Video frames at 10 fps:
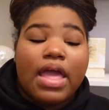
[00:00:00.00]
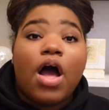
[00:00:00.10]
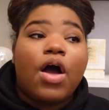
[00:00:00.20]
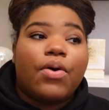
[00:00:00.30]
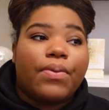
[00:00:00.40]

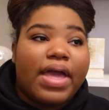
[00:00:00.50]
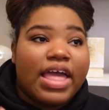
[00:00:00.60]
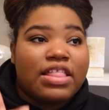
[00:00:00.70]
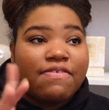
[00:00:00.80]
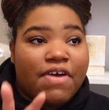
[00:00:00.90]
Oh,
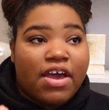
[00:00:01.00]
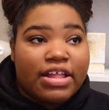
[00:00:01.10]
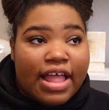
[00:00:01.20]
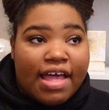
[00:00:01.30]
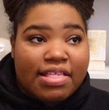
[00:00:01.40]
and the very
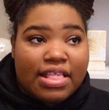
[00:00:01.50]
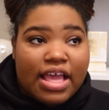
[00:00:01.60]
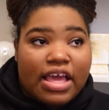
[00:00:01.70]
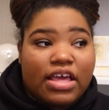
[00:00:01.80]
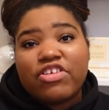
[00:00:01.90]
last
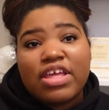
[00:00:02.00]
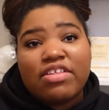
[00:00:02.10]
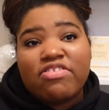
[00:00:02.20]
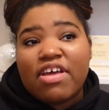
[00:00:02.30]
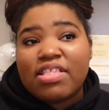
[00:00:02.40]
thing,
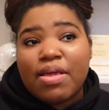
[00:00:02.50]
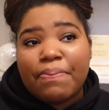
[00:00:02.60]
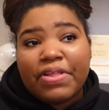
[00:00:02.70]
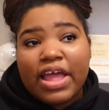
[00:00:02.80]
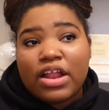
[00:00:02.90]
she
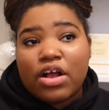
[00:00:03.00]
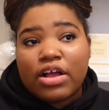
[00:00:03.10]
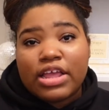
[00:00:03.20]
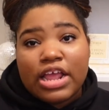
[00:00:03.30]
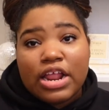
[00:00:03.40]
doesn't plan
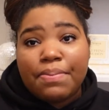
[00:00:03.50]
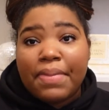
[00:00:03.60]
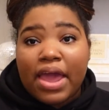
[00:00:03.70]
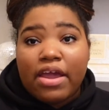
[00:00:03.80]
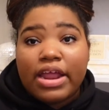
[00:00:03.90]
on getting
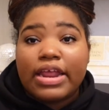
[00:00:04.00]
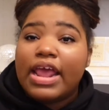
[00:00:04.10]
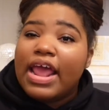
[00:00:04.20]
married